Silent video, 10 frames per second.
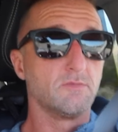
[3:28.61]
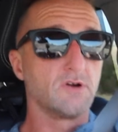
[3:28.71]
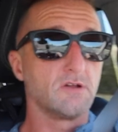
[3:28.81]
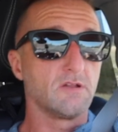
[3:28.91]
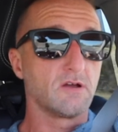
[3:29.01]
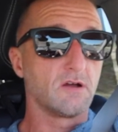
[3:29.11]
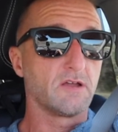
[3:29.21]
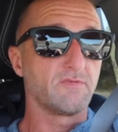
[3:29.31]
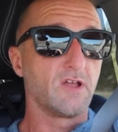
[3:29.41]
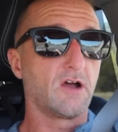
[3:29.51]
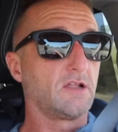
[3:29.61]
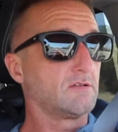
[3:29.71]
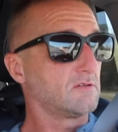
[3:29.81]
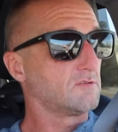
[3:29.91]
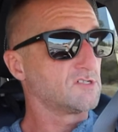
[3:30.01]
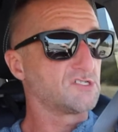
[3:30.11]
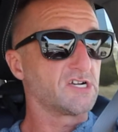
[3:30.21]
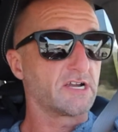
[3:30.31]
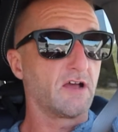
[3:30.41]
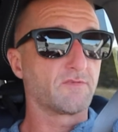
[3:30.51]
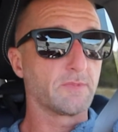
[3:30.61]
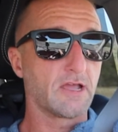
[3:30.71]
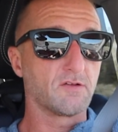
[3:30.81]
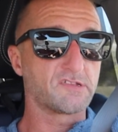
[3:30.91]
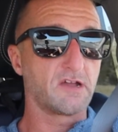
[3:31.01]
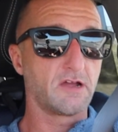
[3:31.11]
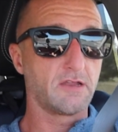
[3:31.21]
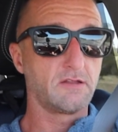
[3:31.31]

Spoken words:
but if not, just check it out from the outside.